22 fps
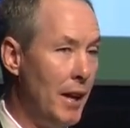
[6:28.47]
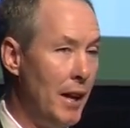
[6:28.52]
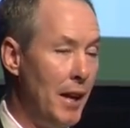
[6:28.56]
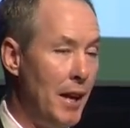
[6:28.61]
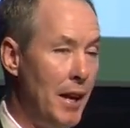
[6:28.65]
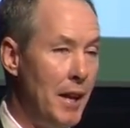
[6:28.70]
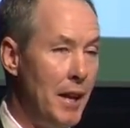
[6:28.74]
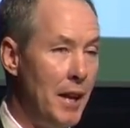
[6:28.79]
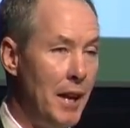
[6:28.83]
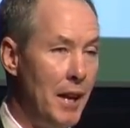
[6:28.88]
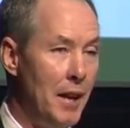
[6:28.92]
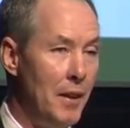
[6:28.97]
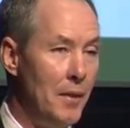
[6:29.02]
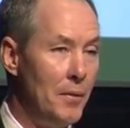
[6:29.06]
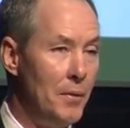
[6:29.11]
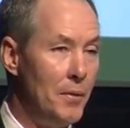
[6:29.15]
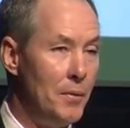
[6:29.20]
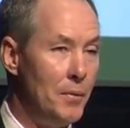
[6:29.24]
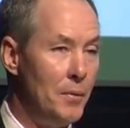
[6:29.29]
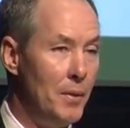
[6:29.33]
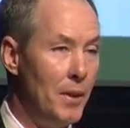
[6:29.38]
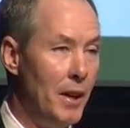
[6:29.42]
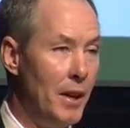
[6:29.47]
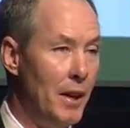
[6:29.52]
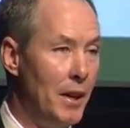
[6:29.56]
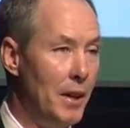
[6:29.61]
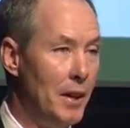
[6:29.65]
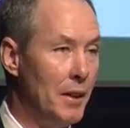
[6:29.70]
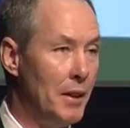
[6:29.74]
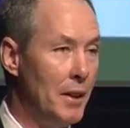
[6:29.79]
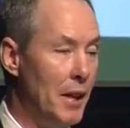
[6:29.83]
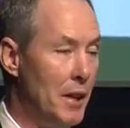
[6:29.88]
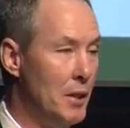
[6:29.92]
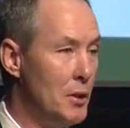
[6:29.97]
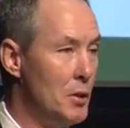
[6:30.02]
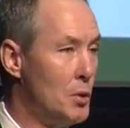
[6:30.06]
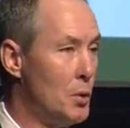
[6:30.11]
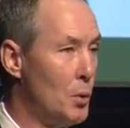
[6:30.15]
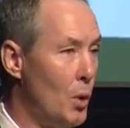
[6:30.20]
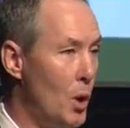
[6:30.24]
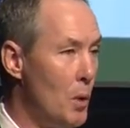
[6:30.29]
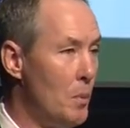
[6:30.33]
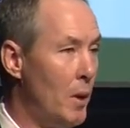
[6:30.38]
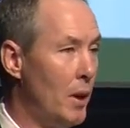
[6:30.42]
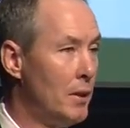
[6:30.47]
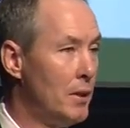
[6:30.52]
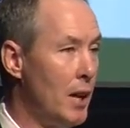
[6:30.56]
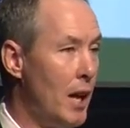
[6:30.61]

I have uh, I enjoyed my